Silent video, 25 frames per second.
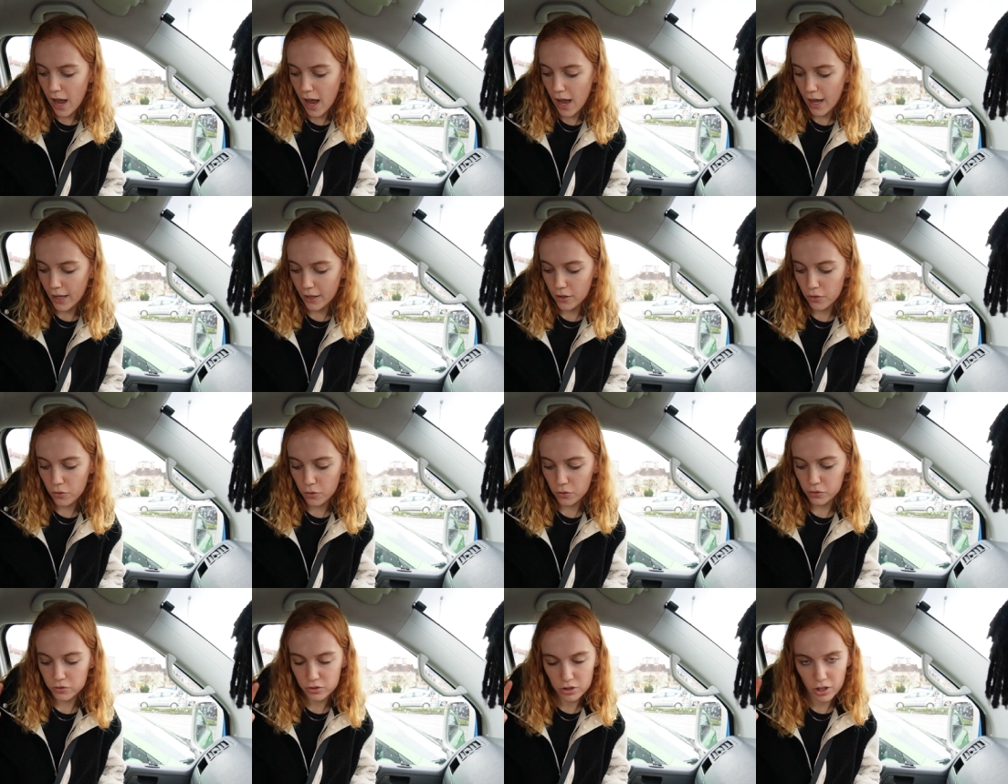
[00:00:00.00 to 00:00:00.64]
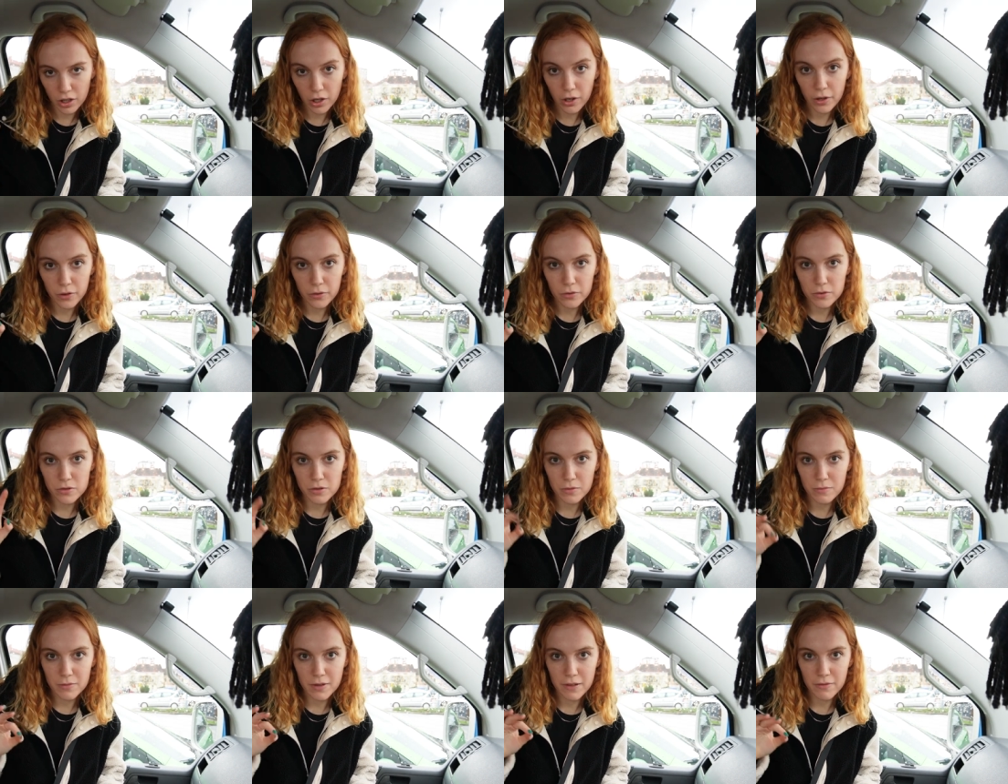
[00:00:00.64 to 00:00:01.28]
and also
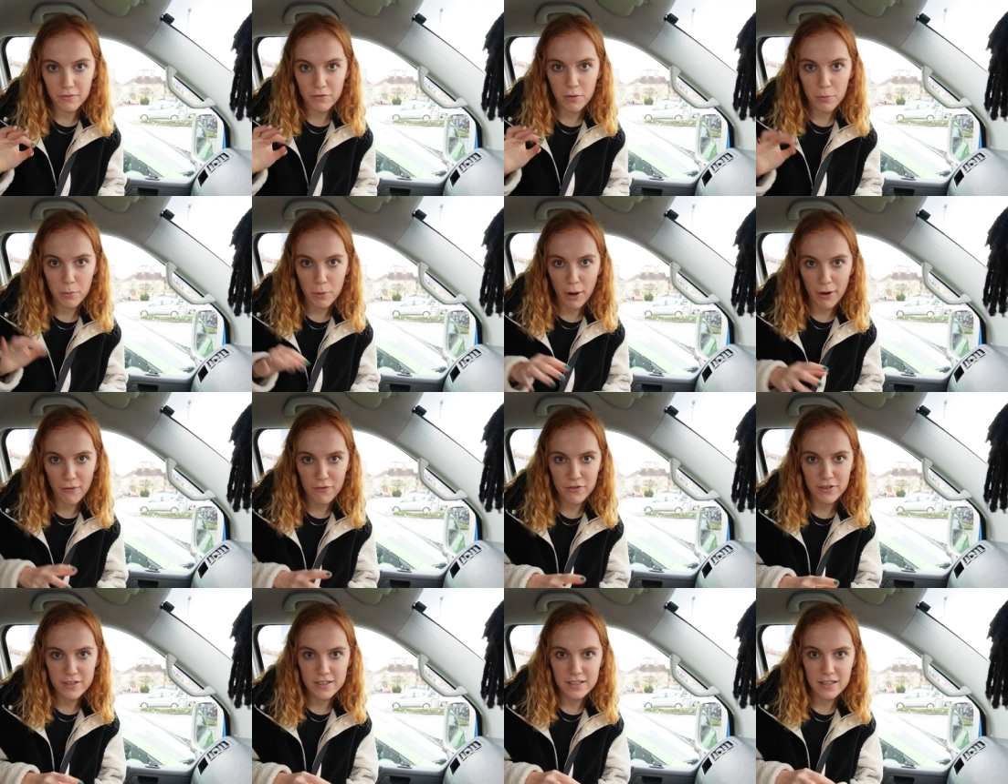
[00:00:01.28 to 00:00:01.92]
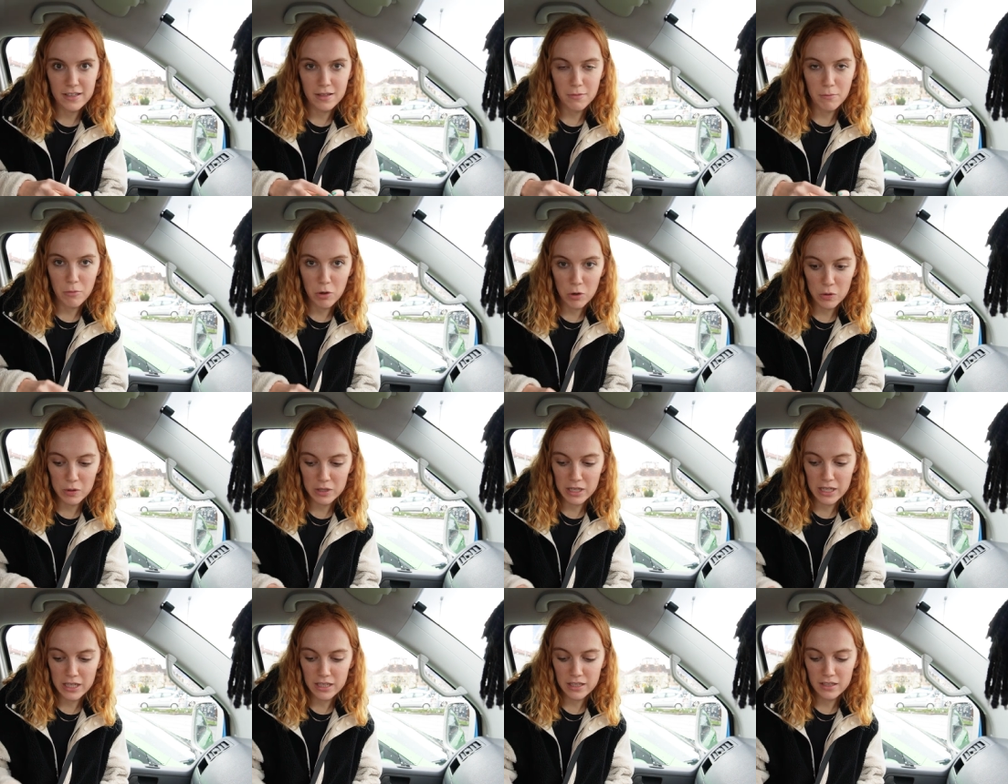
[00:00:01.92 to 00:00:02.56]
something for breakfast in the
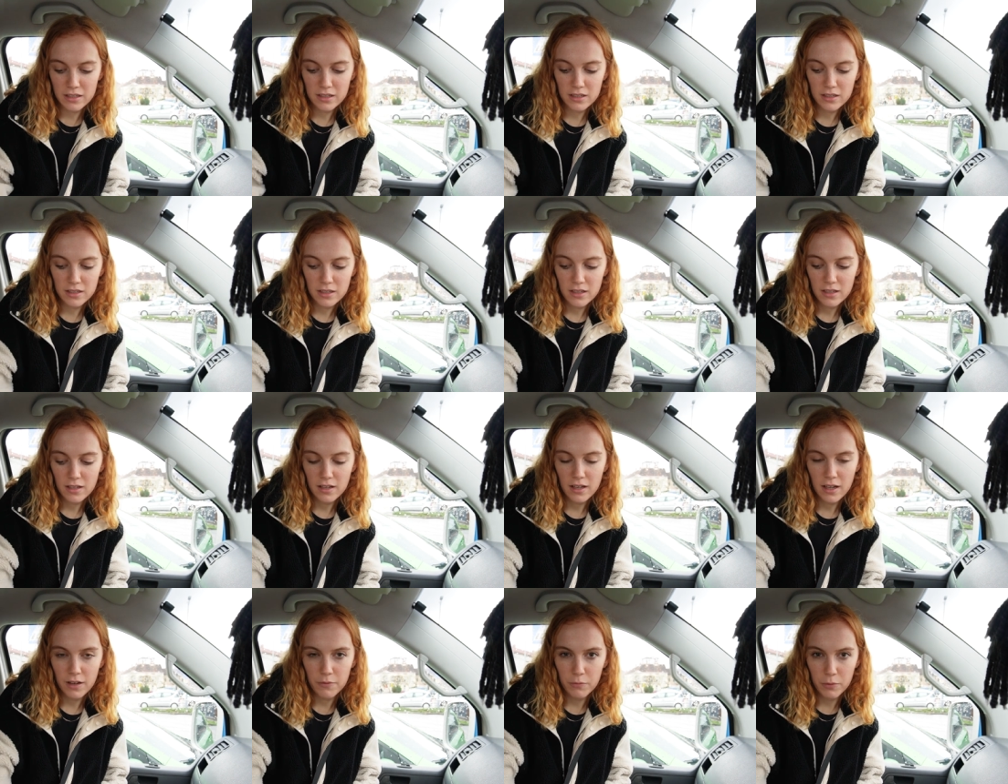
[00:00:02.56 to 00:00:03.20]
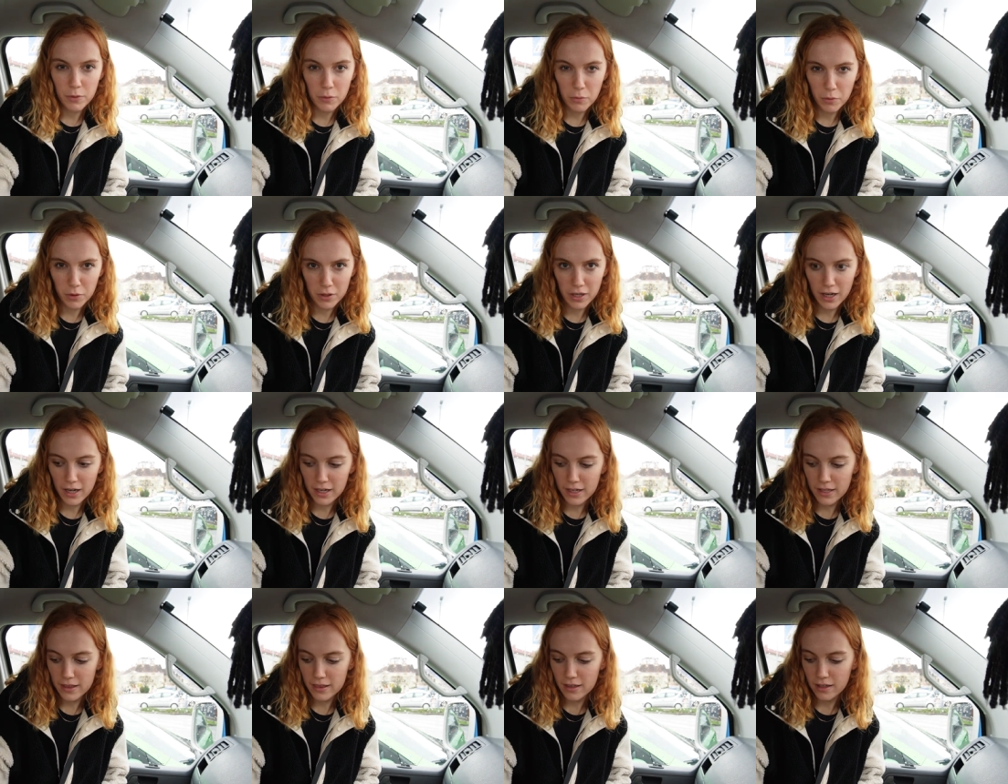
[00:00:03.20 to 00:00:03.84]
morning if we want
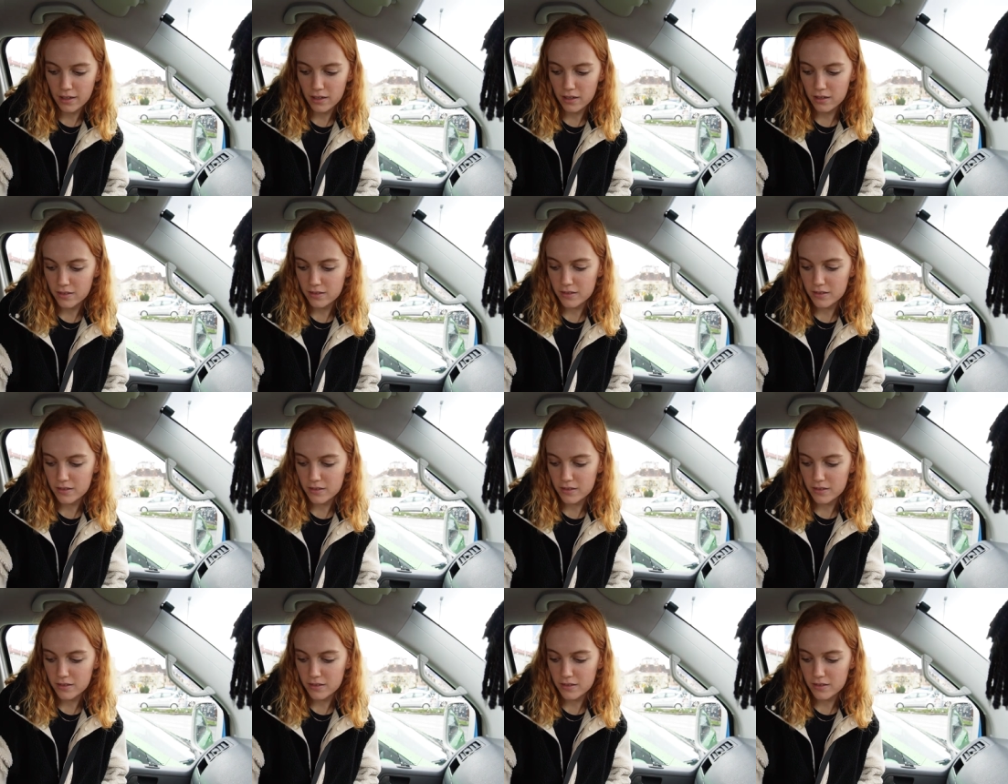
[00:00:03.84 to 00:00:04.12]
anything.